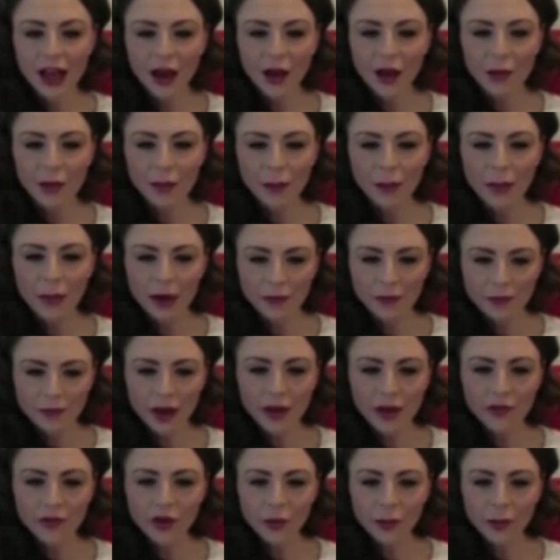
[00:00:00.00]
My
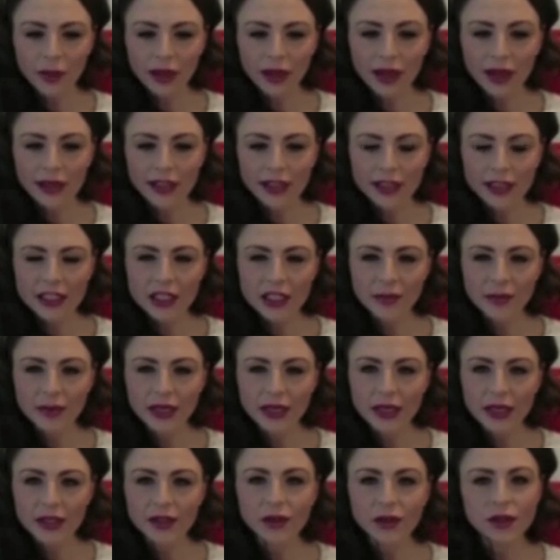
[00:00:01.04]
5-year plan is to
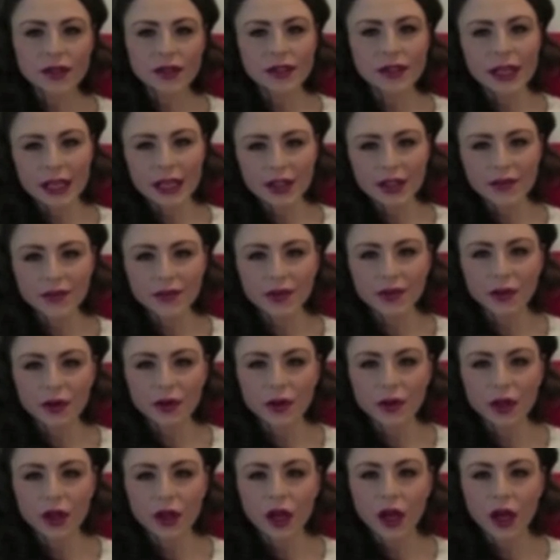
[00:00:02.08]
be a
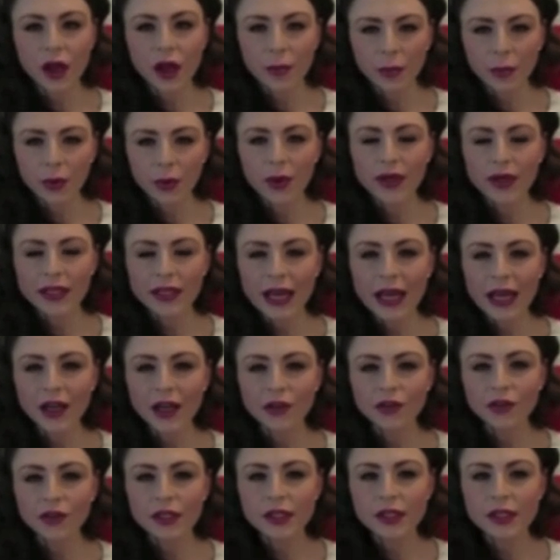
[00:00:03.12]
successful, important
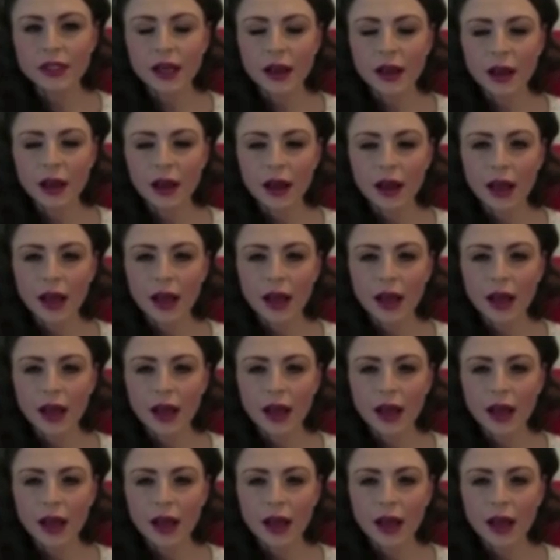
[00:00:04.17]
actress,